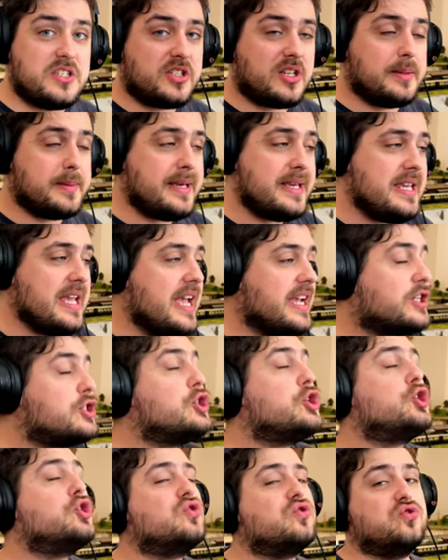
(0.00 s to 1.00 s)
is going to be
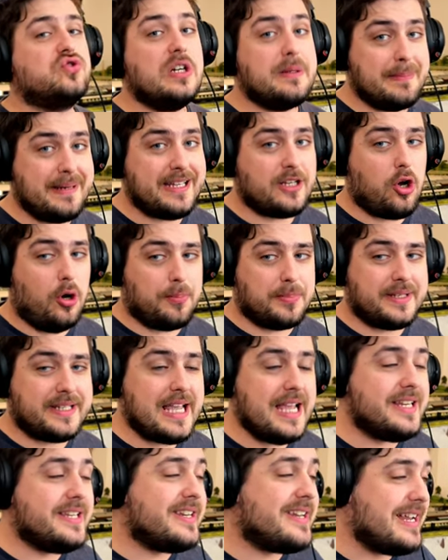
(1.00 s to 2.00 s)
extremely
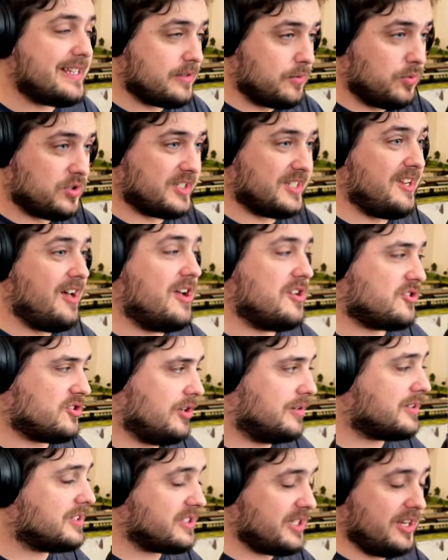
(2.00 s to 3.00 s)
complicated as it was last
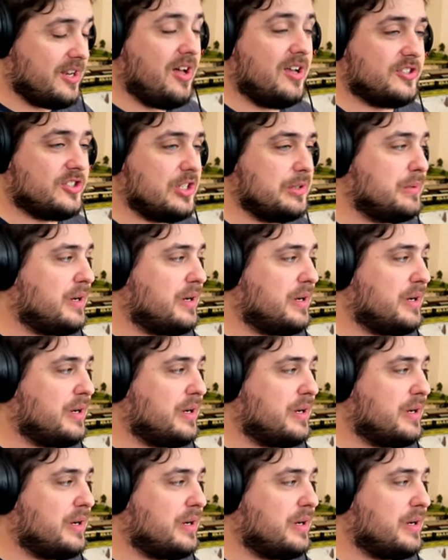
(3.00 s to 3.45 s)
time, because the last time